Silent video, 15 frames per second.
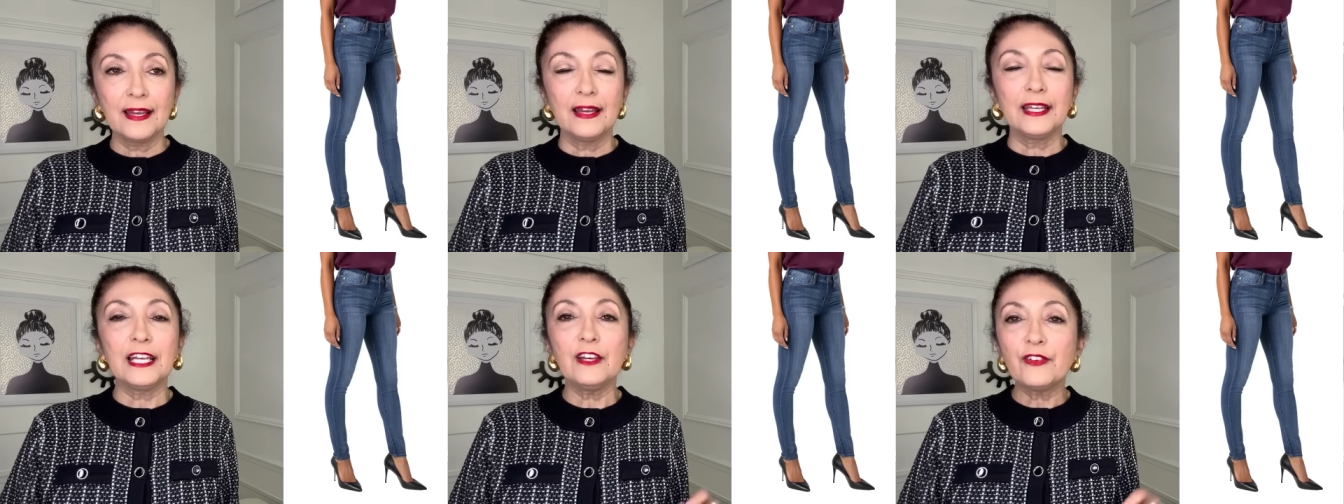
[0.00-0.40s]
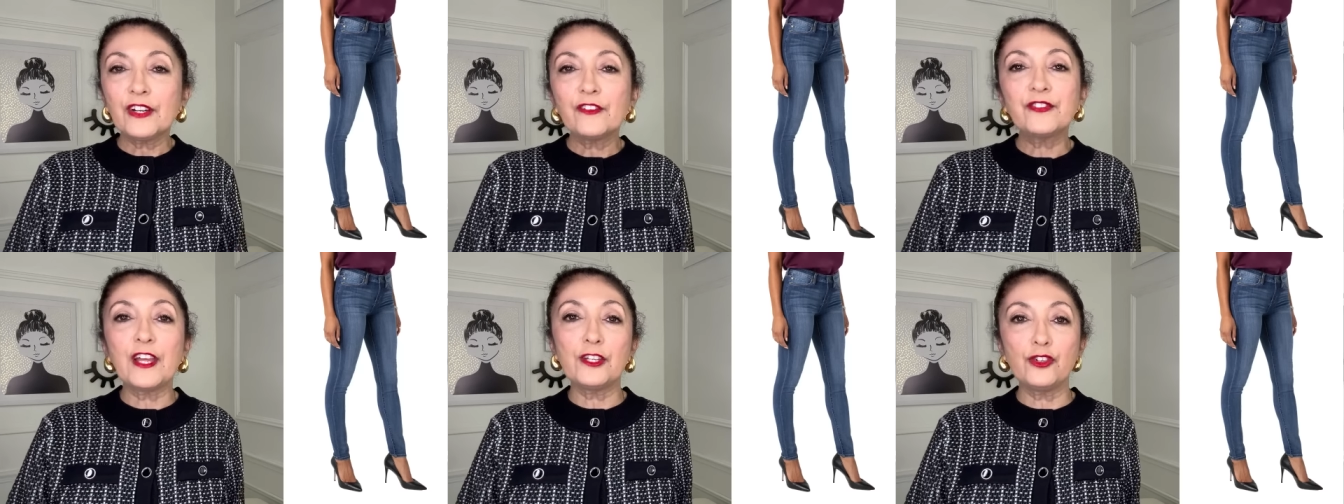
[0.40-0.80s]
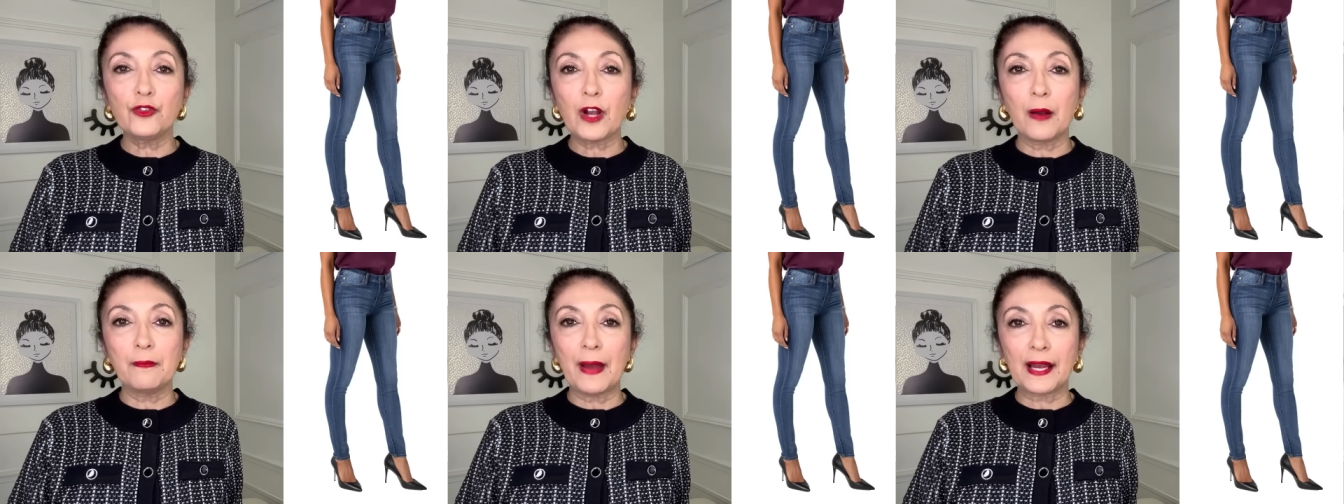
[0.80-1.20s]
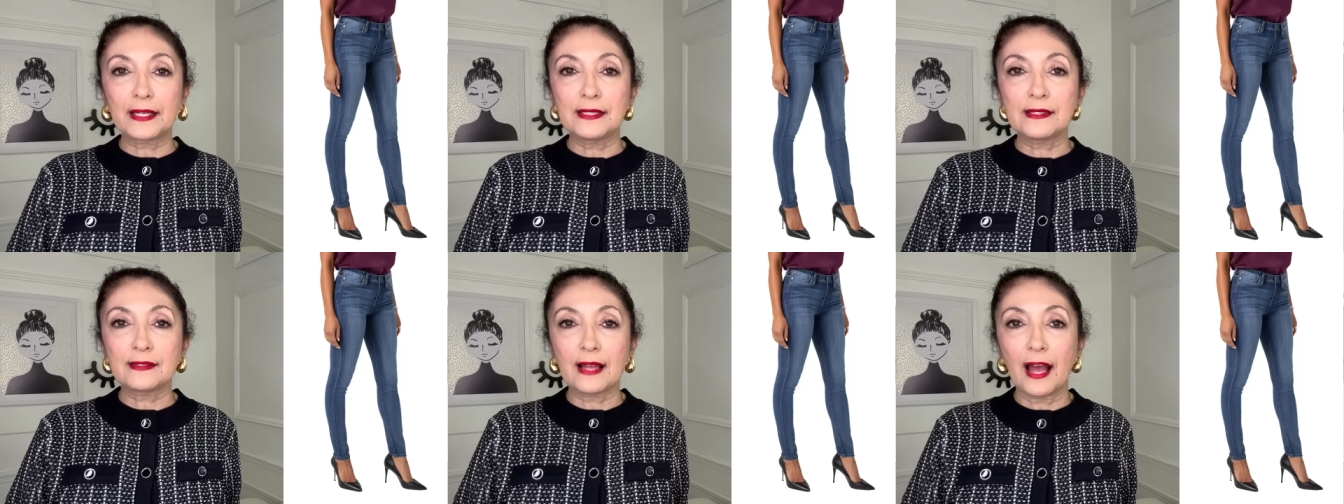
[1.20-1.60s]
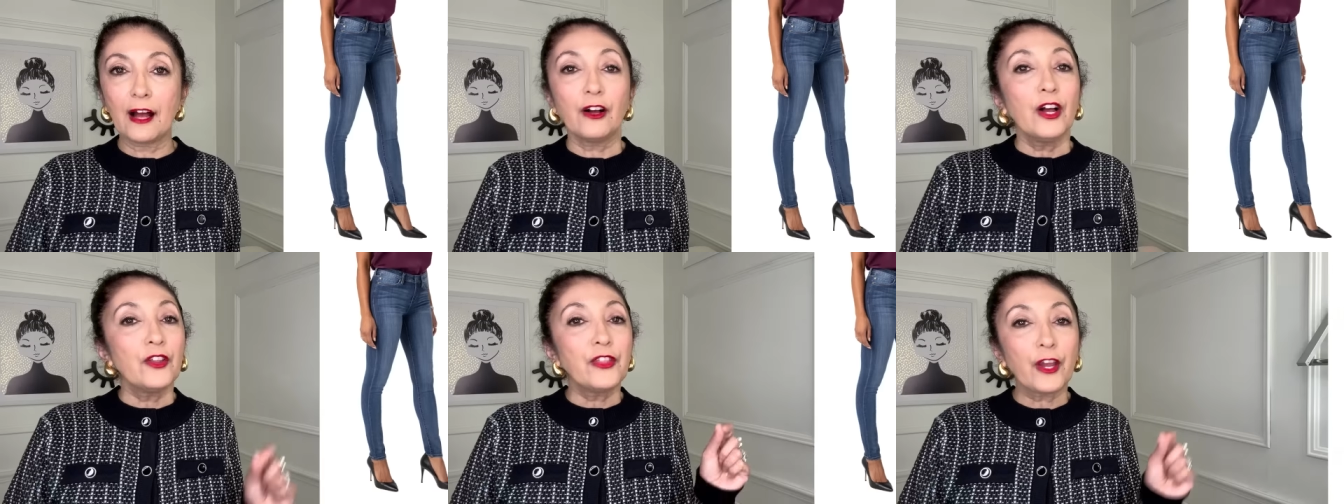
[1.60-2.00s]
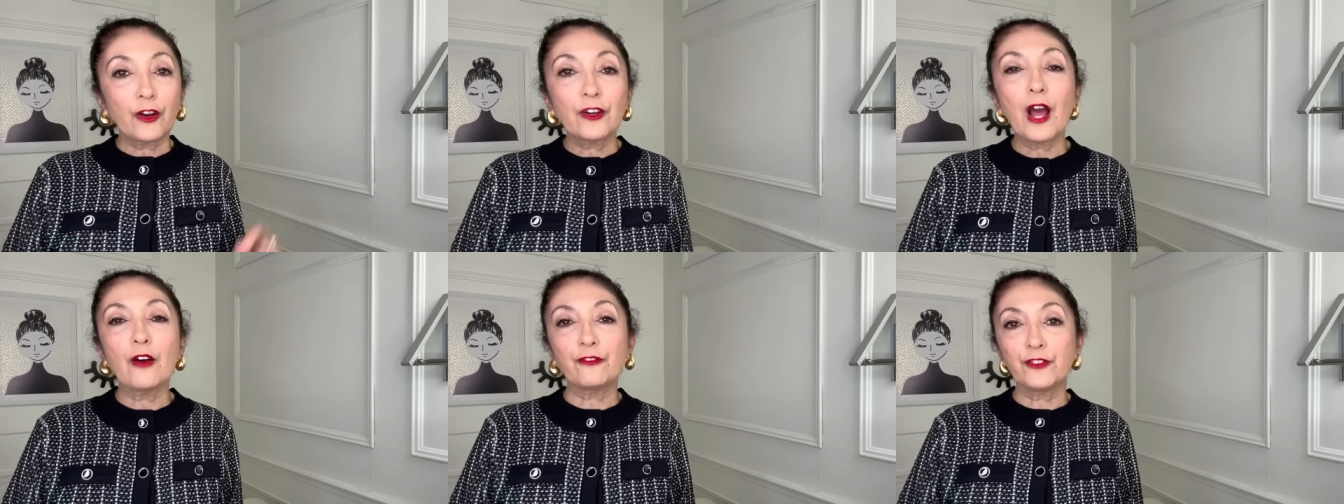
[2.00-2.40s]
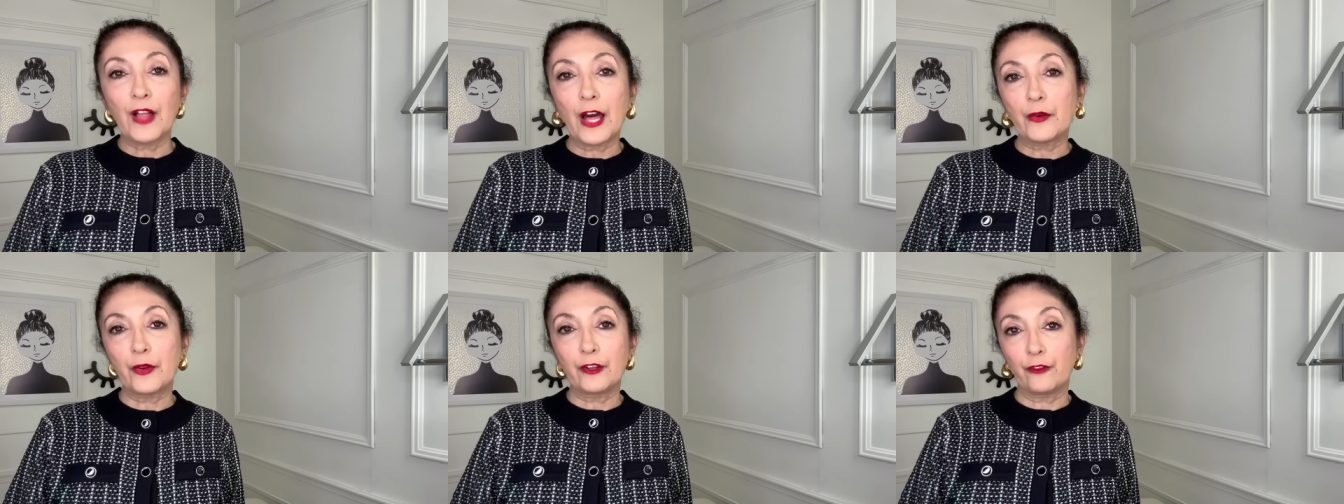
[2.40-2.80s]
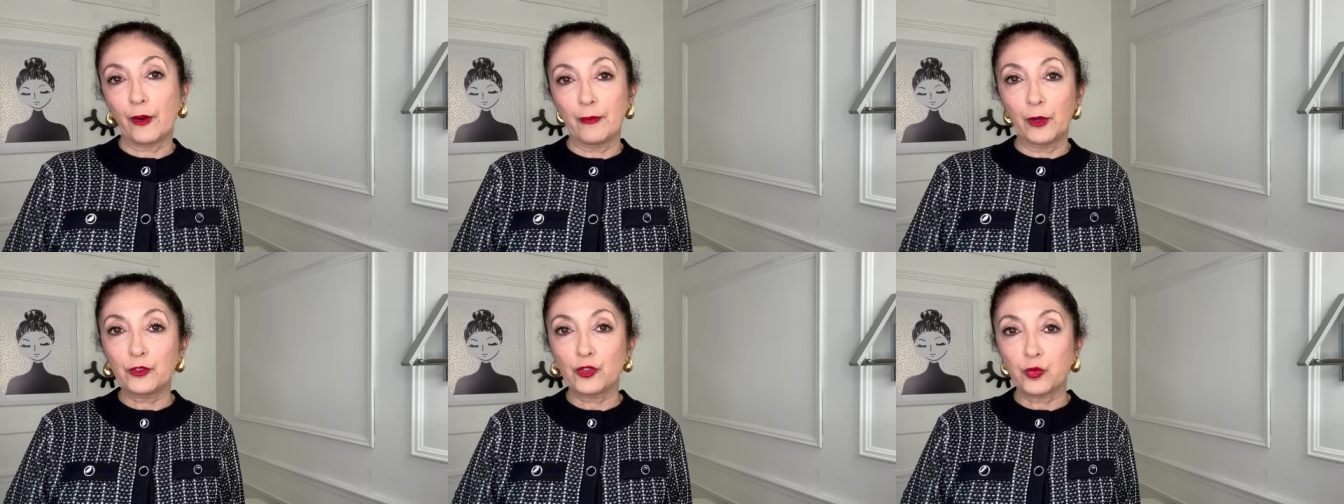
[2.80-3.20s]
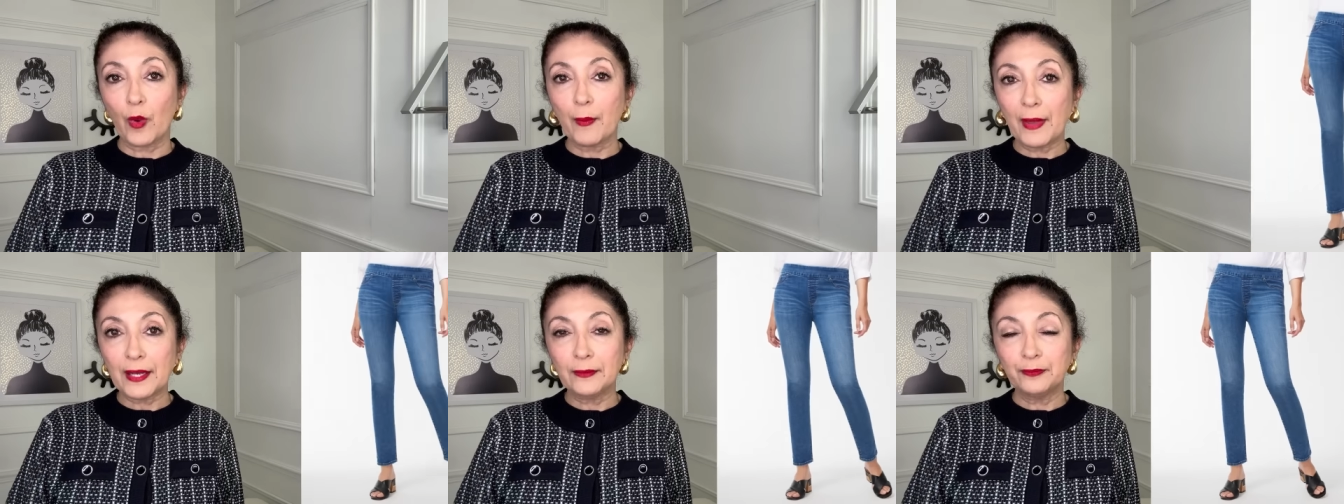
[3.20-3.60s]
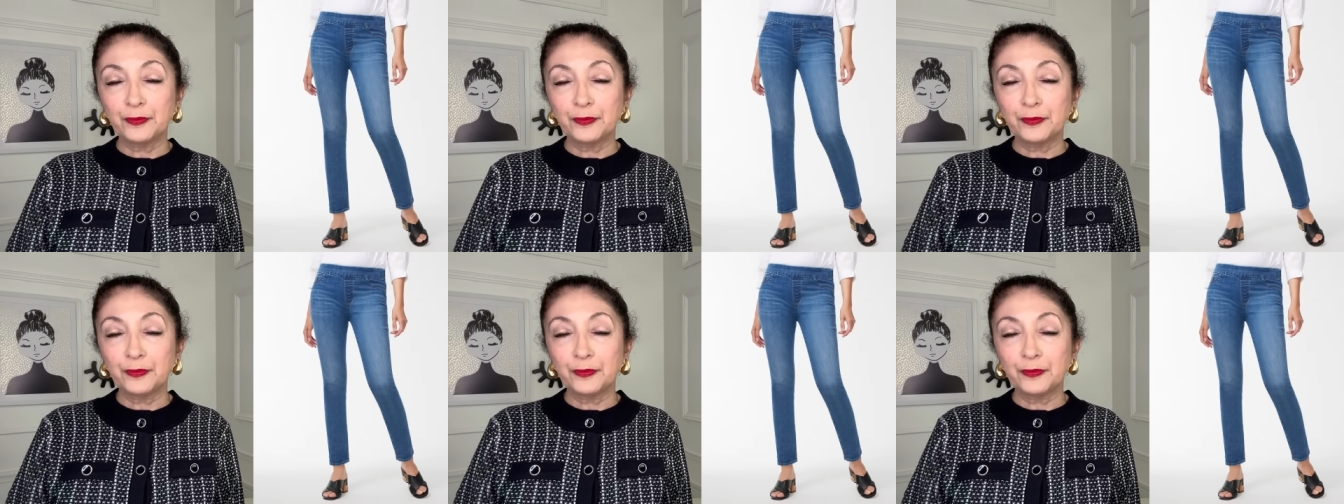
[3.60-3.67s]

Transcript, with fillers: even if they do come back in style, they are not flattering for most women